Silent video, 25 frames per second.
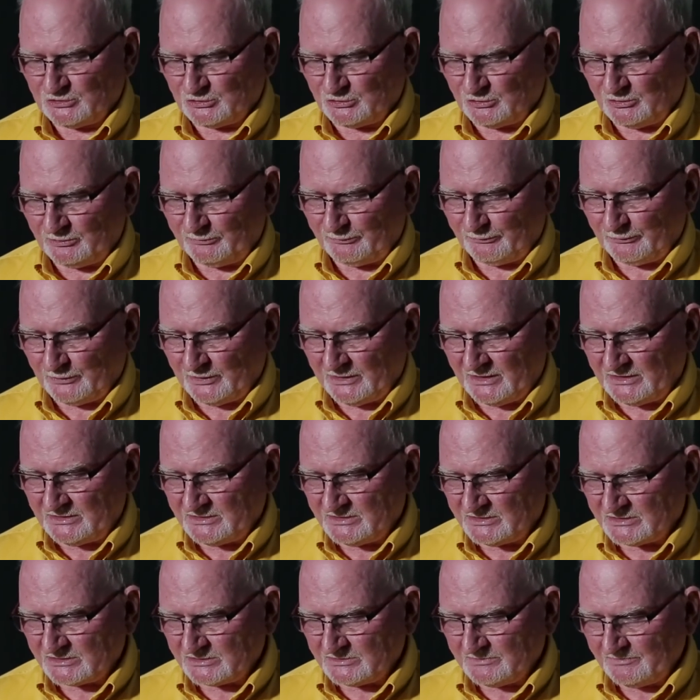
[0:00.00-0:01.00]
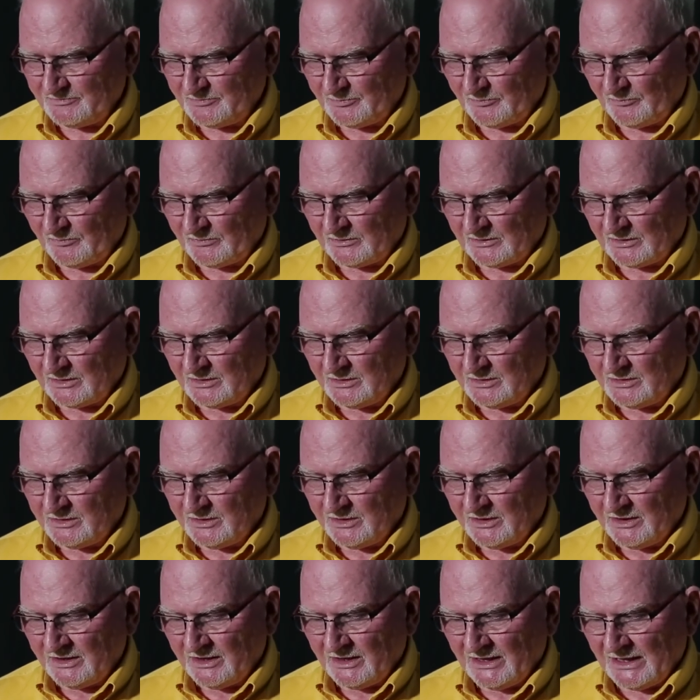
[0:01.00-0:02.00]
true friends,
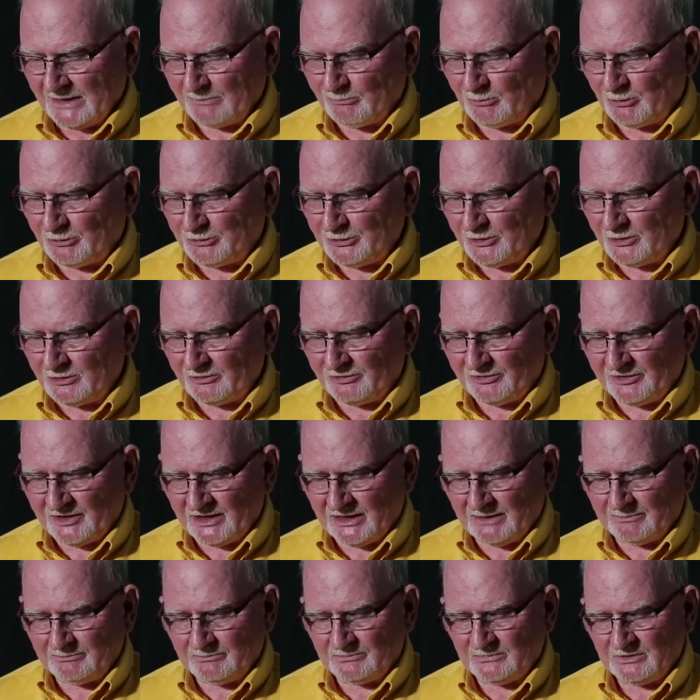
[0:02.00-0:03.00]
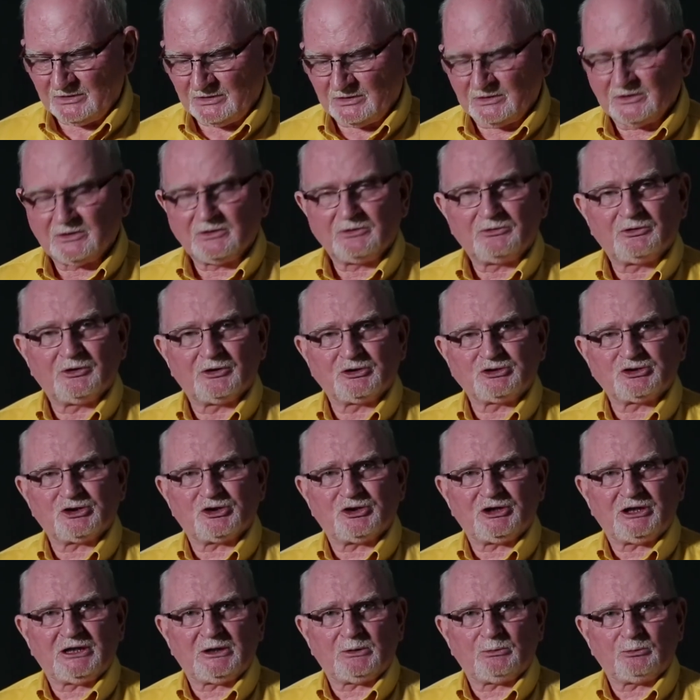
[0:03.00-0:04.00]
and without them, the
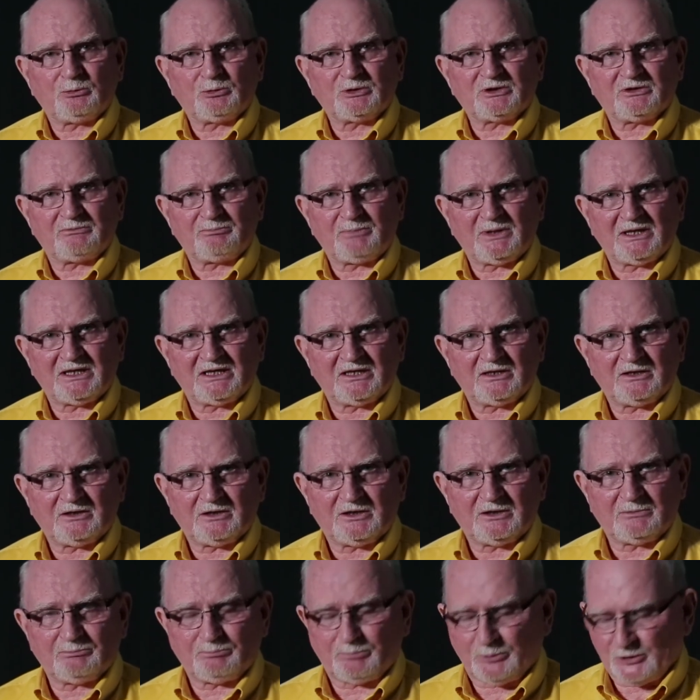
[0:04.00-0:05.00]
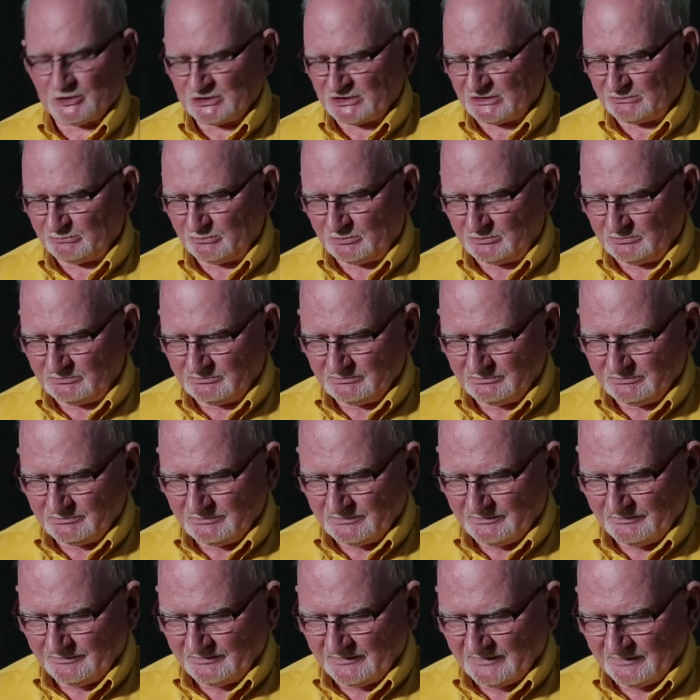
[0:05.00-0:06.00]
journey would have been impossible.
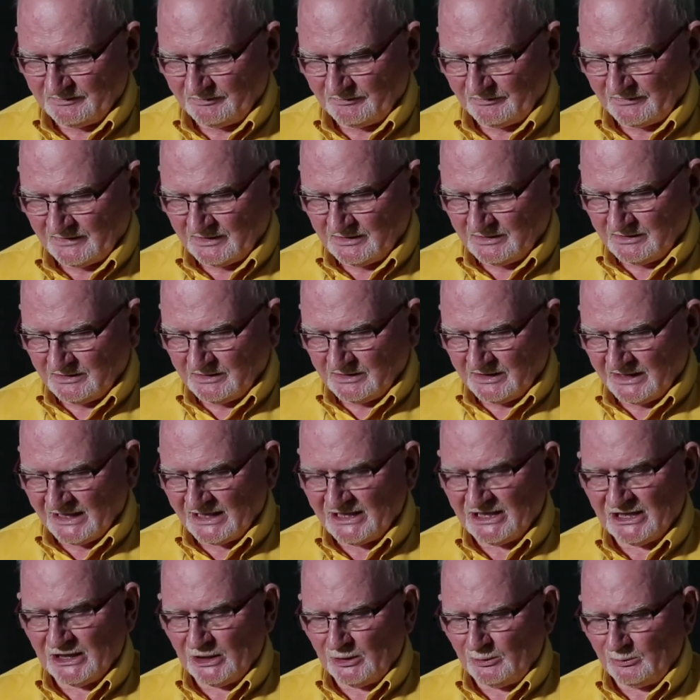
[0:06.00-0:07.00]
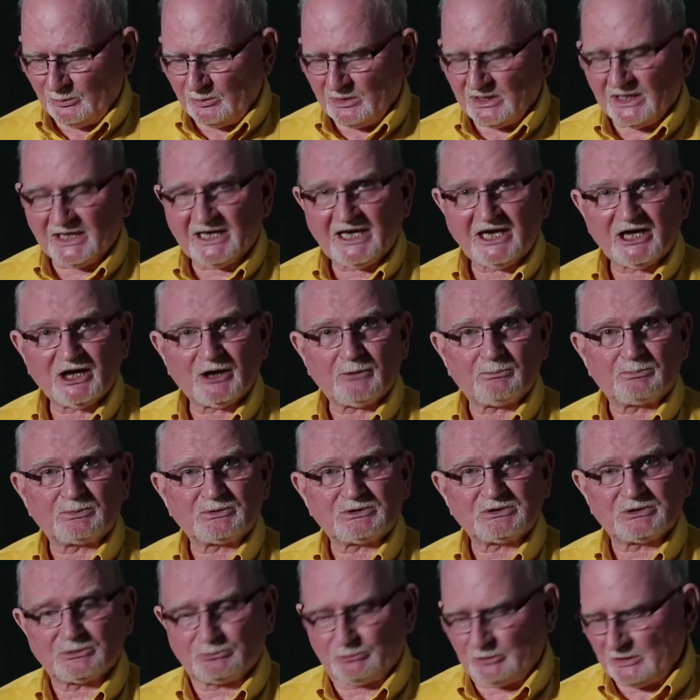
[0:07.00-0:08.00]
And now I help
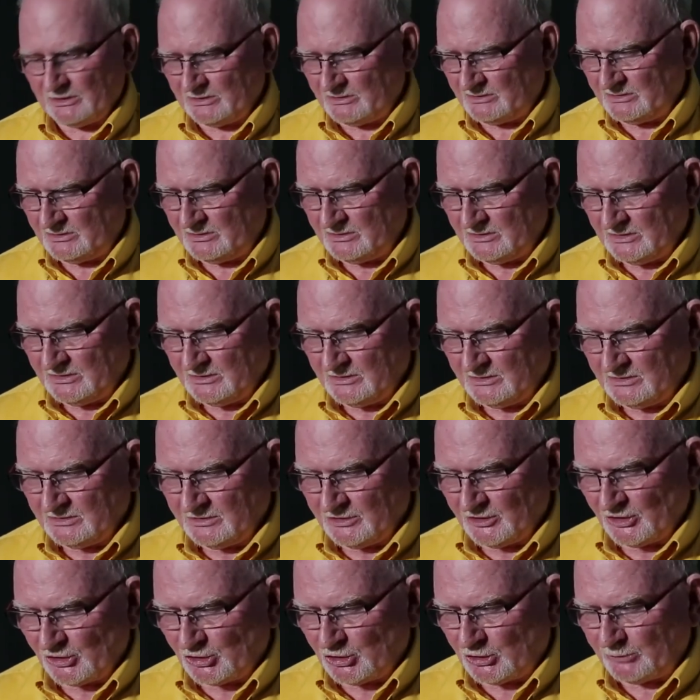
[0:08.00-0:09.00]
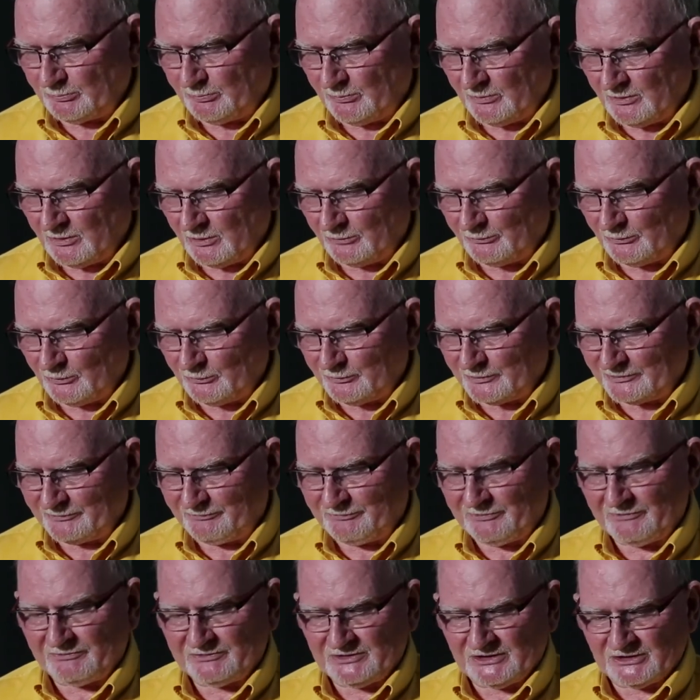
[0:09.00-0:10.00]
to run a group of over
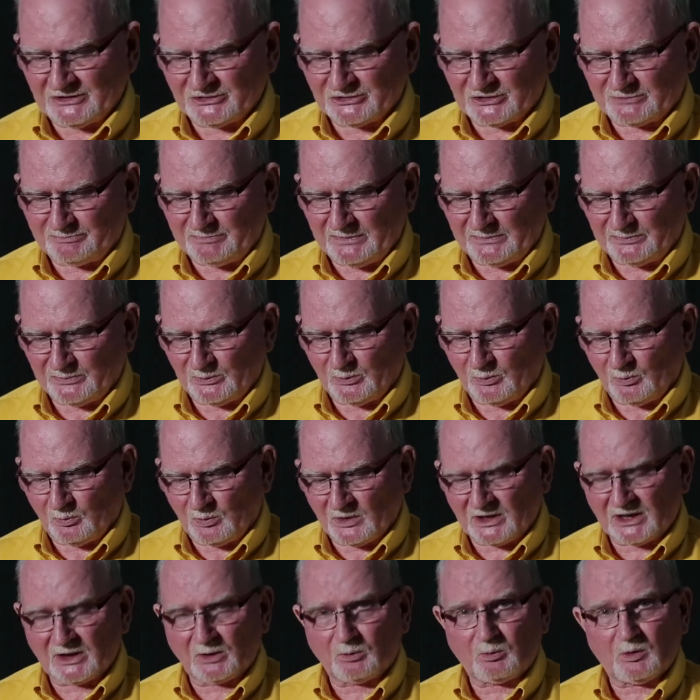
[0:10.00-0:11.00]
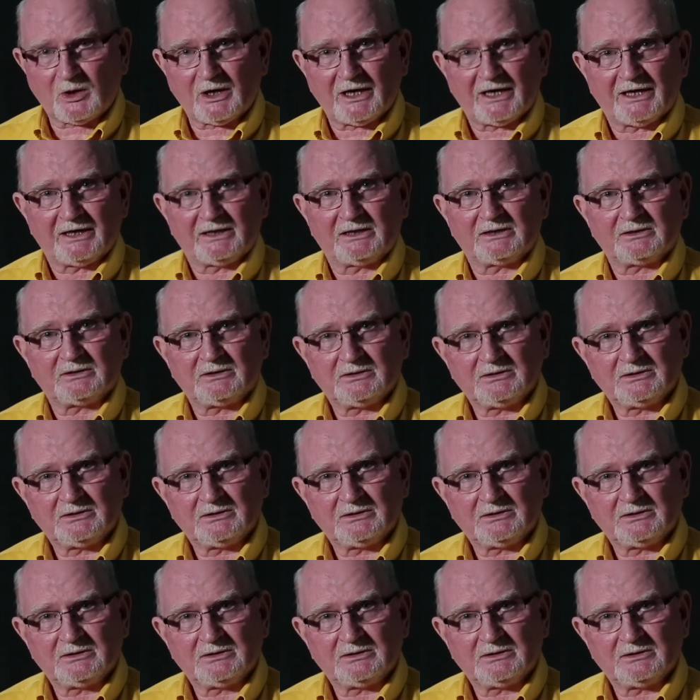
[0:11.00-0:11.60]
1,500 people worldwide,